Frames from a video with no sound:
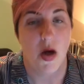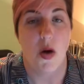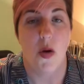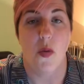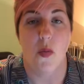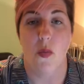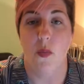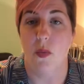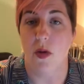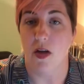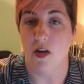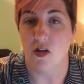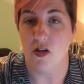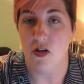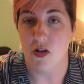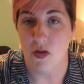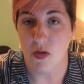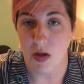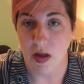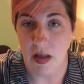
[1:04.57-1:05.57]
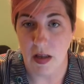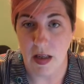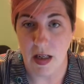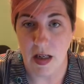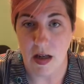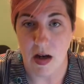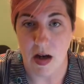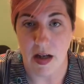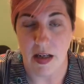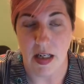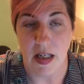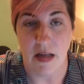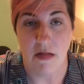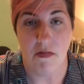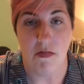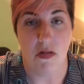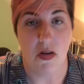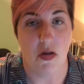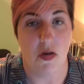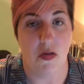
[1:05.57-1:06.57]
Once you click on it,
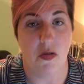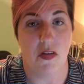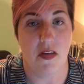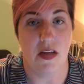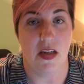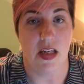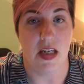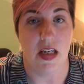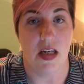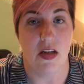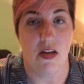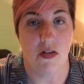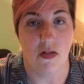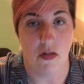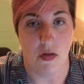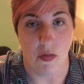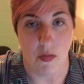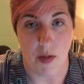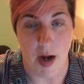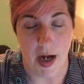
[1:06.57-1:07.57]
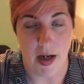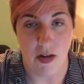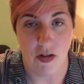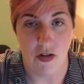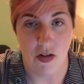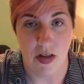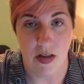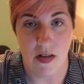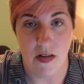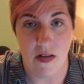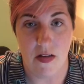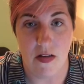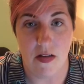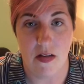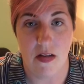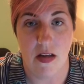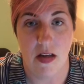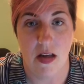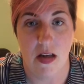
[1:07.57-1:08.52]
you'll see directions.